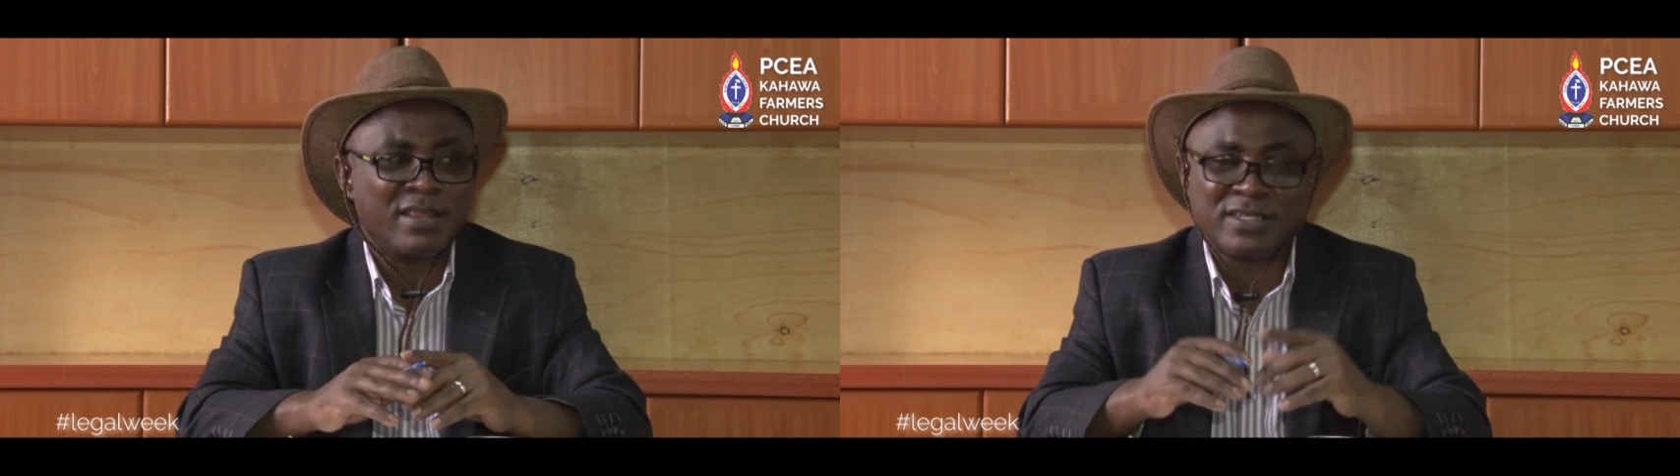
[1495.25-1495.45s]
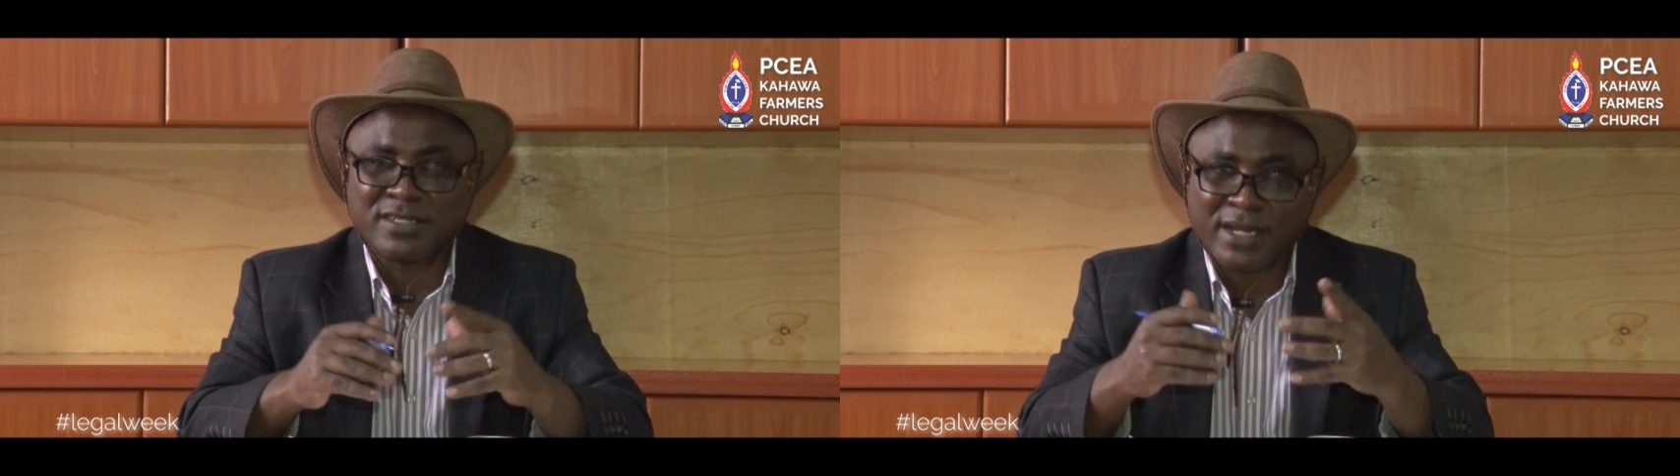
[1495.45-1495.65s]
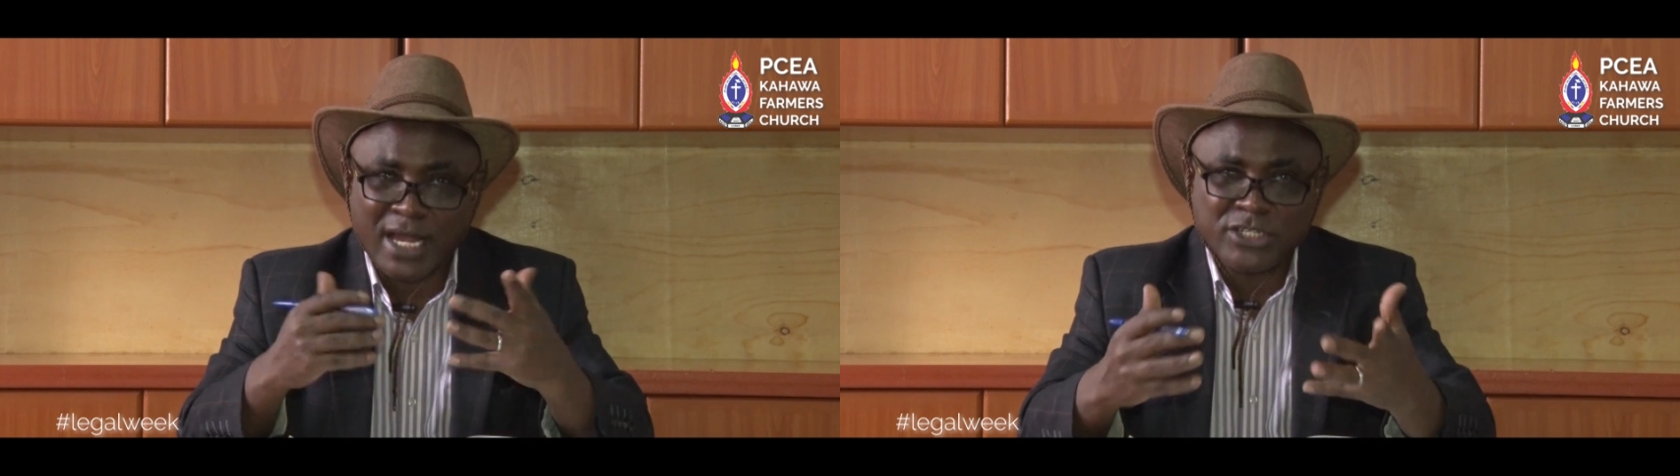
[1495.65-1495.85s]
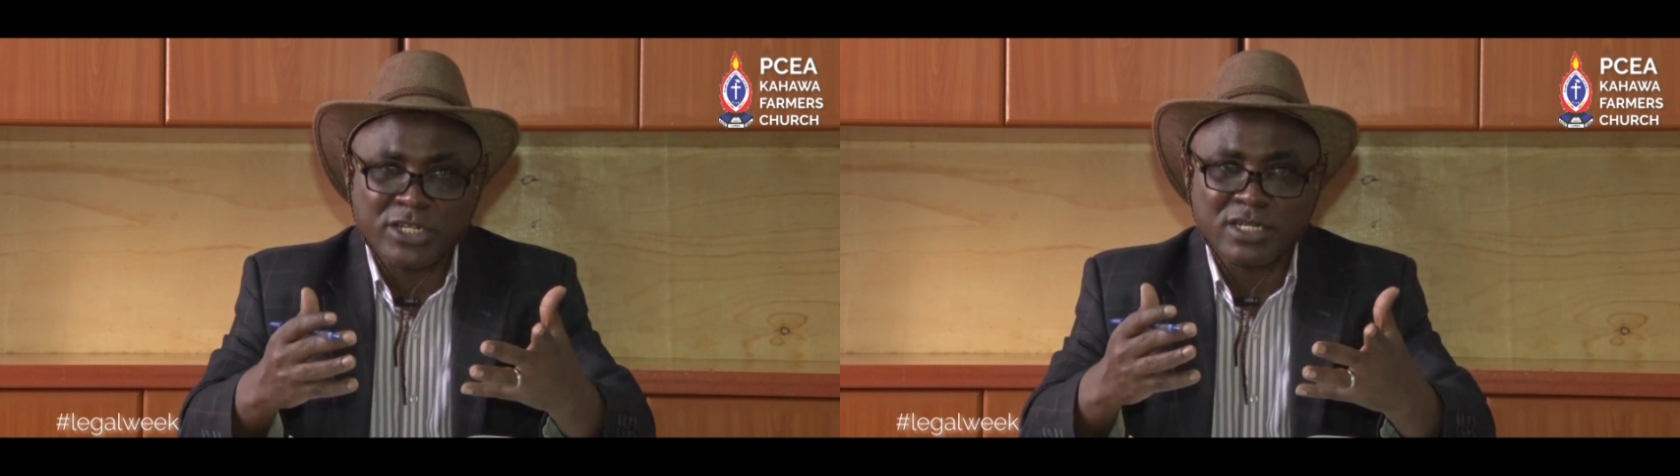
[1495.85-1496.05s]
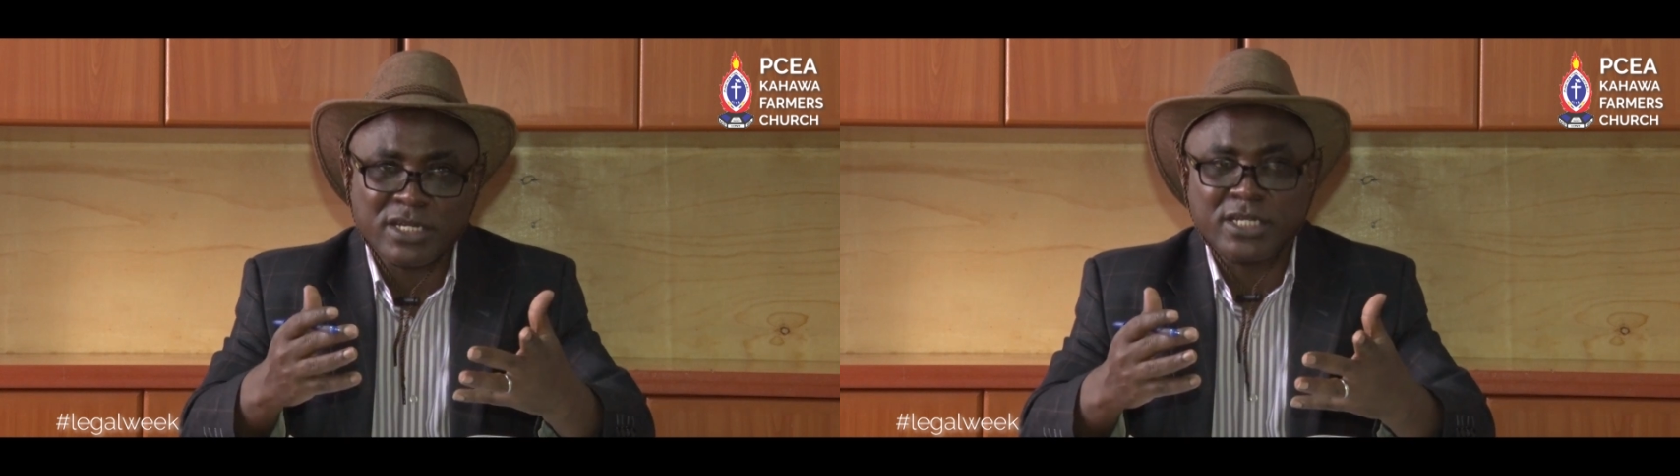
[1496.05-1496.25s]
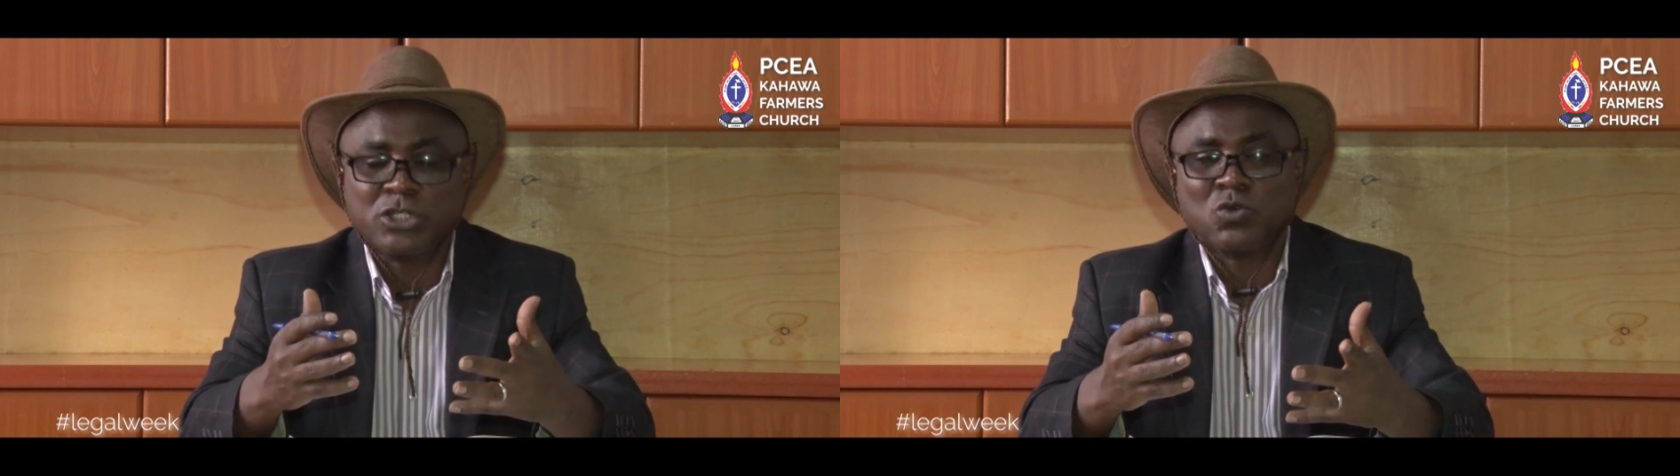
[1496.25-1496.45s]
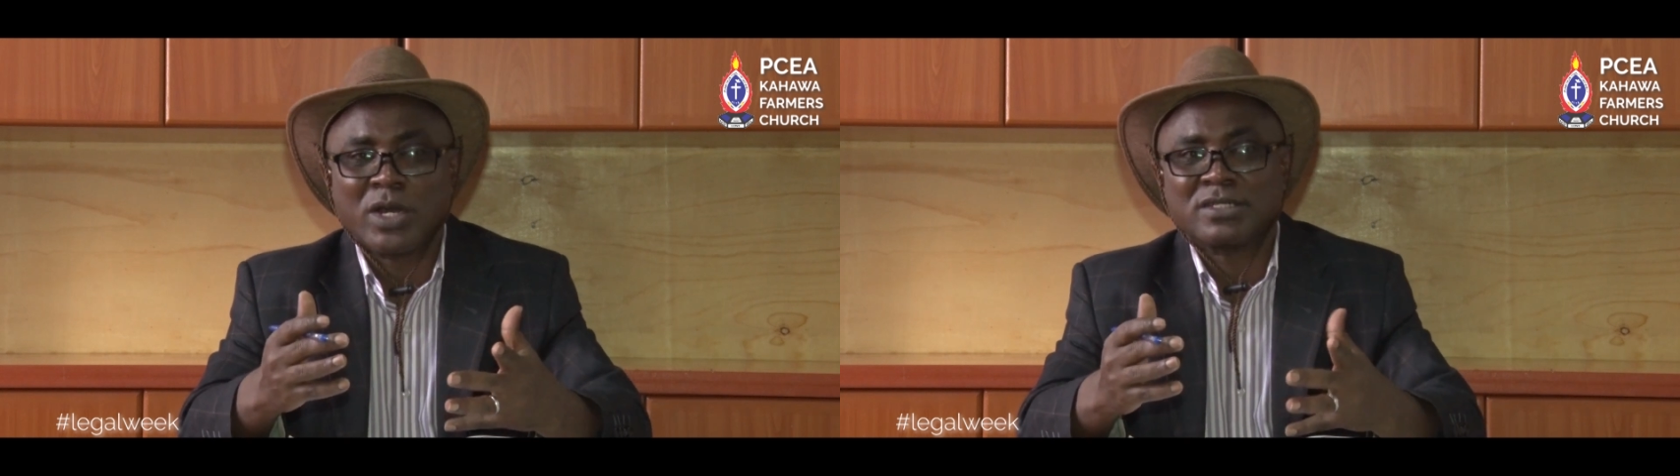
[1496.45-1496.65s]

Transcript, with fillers: there's an urgent need to